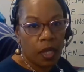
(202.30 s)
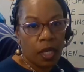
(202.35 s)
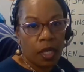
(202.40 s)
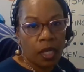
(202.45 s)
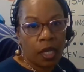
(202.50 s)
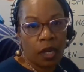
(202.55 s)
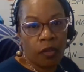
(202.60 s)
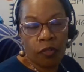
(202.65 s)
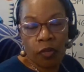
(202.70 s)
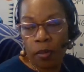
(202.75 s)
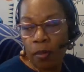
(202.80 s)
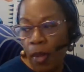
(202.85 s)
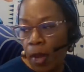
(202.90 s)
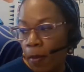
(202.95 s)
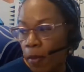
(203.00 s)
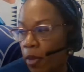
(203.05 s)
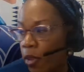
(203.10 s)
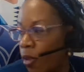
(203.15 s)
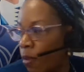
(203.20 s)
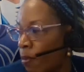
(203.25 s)
Now
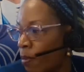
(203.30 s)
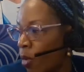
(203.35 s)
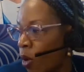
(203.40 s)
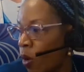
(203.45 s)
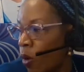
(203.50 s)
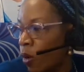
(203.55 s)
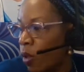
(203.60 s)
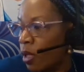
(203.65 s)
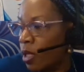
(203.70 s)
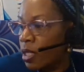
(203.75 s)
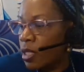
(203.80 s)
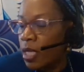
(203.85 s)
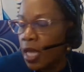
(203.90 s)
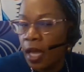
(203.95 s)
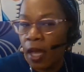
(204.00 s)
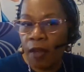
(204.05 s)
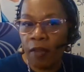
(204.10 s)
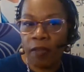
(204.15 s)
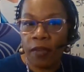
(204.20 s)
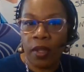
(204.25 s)
remember the molas
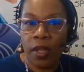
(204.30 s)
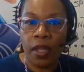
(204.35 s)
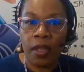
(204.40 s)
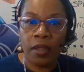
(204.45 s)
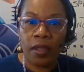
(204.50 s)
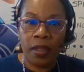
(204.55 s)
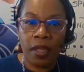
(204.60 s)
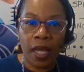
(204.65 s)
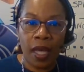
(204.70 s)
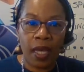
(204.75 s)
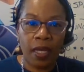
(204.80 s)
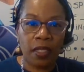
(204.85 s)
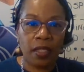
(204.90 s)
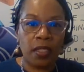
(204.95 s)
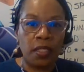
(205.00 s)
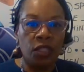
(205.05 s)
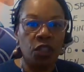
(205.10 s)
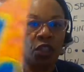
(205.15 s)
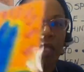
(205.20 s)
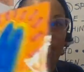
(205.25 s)
have lots
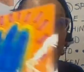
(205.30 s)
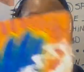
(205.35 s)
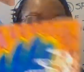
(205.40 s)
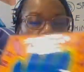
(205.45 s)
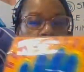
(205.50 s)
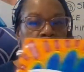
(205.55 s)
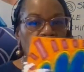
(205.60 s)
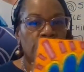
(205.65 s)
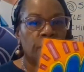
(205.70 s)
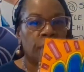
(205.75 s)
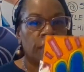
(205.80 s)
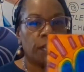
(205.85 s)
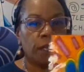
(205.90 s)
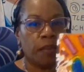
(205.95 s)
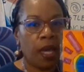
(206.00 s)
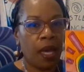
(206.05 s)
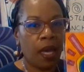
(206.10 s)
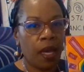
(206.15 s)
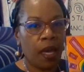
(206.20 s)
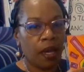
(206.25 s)
of geometric
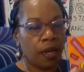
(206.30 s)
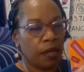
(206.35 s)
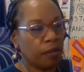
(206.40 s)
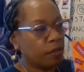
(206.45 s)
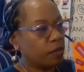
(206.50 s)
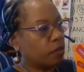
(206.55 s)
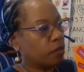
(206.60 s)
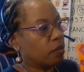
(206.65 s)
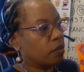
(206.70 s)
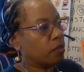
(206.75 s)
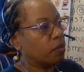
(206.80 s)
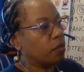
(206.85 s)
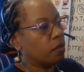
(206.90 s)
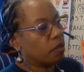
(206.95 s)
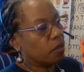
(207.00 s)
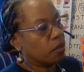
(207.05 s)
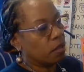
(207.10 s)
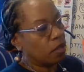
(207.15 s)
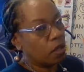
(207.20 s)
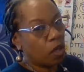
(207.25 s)
patterns
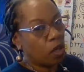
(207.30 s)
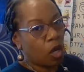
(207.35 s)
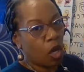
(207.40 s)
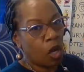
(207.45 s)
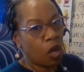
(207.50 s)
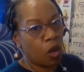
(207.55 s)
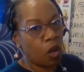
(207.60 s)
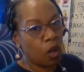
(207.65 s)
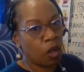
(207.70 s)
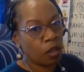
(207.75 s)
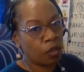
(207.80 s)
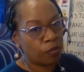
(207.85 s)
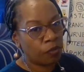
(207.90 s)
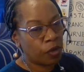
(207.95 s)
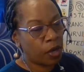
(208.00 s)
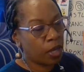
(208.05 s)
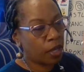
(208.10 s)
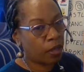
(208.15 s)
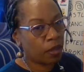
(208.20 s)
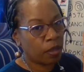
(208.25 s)
all
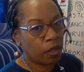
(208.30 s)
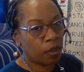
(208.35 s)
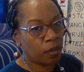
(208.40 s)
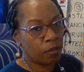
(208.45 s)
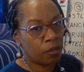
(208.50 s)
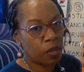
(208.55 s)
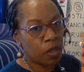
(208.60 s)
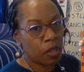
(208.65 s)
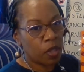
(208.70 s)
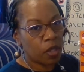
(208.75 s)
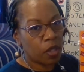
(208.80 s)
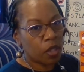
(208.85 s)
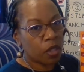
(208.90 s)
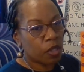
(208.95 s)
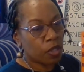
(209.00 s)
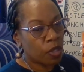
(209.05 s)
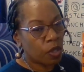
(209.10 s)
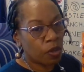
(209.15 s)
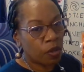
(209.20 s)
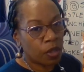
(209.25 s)
around them.
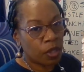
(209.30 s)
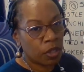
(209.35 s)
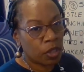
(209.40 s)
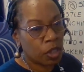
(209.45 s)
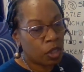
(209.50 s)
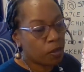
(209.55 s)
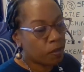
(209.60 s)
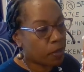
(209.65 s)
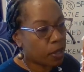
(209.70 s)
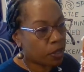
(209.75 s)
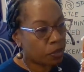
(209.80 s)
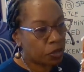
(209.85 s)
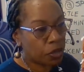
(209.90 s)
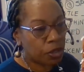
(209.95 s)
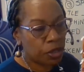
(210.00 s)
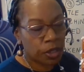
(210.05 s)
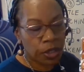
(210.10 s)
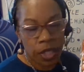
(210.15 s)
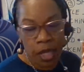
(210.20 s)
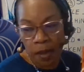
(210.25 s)
So in a geometric
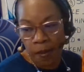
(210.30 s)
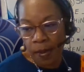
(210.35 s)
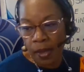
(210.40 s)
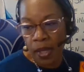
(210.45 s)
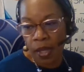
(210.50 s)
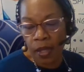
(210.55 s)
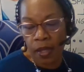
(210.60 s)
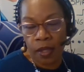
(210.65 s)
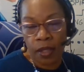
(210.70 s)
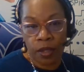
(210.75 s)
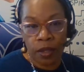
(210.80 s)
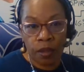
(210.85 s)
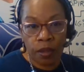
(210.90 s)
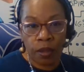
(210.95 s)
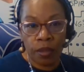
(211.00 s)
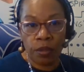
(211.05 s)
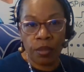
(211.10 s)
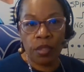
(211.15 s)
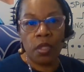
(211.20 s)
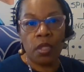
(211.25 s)
shape
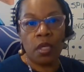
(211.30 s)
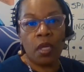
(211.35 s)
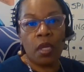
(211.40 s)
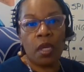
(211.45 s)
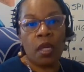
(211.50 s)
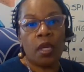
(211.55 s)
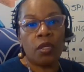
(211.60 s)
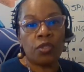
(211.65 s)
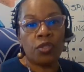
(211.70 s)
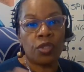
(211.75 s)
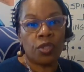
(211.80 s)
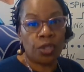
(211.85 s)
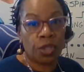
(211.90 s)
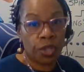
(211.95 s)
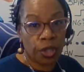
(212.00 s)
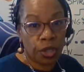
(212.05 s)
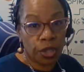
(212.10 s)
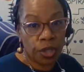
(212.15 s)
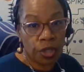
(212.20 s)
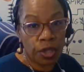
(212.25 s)
includes
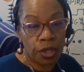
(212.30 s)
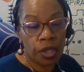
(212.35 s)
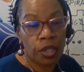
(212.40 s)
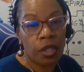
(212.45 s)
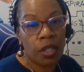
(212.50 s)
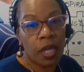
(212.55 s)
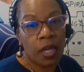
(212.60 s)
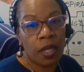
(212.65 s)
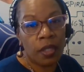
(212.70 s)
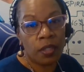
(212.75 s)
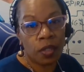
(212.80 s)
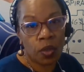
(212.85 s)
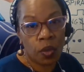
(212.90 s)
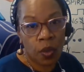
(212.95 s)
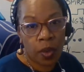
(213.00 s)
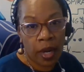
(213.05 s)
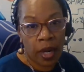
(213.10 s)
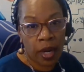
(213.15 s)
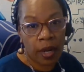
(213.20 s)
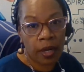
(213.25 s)
circles and
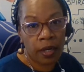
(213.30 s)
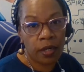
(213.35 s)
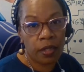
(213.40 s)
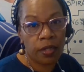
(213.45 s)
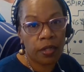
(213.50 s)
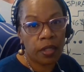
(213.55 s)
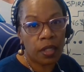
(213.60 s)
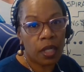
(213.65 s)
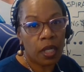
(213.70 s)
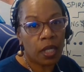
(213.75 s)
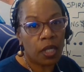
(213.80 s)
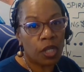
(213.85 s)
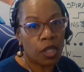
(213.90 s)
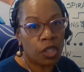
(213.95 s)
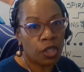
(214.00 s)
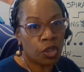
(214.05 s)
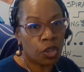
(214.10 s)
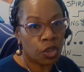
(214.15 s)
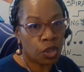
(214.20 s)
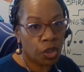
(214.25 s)
squares
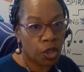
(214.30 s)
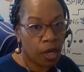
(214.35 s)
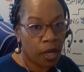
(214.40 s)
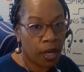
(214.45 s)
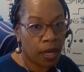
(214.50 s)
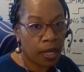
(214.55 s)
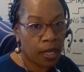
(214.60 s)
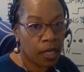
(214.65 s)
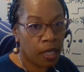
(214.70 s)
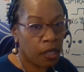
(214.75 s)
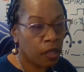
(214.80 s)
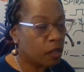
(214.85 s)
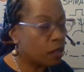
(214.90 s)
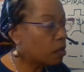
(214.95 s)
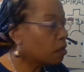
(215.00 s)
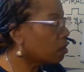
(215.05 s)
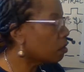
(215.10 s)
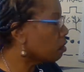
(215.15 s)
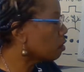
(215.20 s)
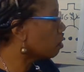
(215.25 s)
and
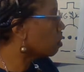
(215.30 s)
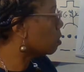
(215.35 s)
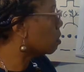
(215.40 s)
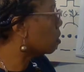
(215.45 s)
triangles.